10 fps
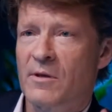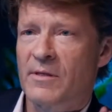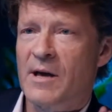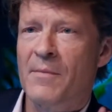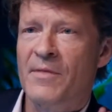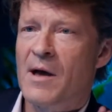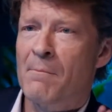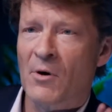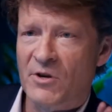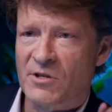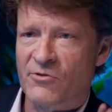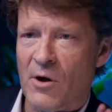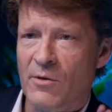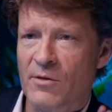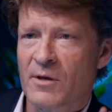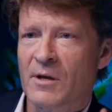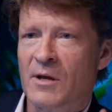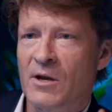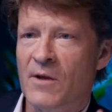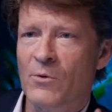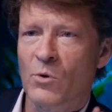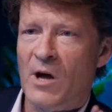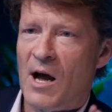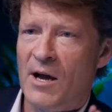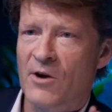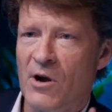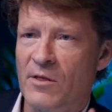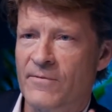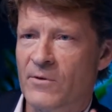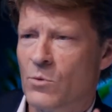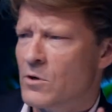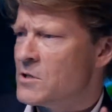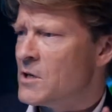They're modest growth. You know, if you want high growth, if you want...